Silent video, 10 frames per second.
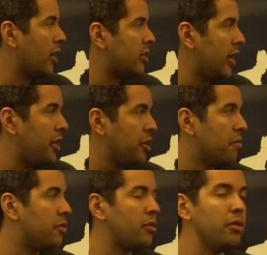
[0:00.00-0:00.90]
extension
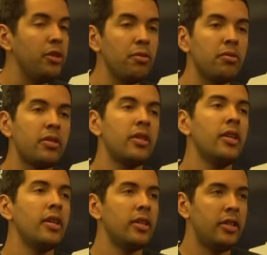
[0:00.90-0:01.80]
to use
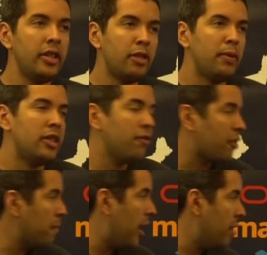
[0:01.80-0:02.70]
this
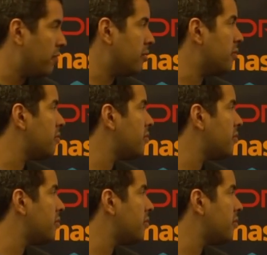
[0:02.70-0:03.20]
specific behavior.